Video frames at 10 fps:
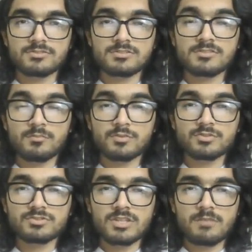So this is the
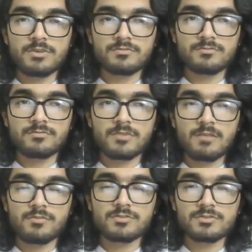most
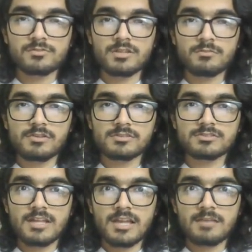helpful tutorial,
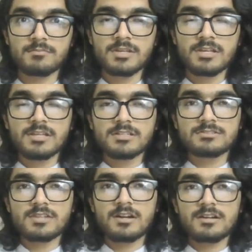because I am
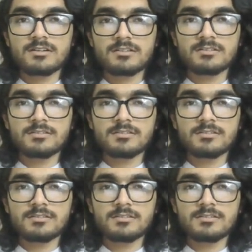start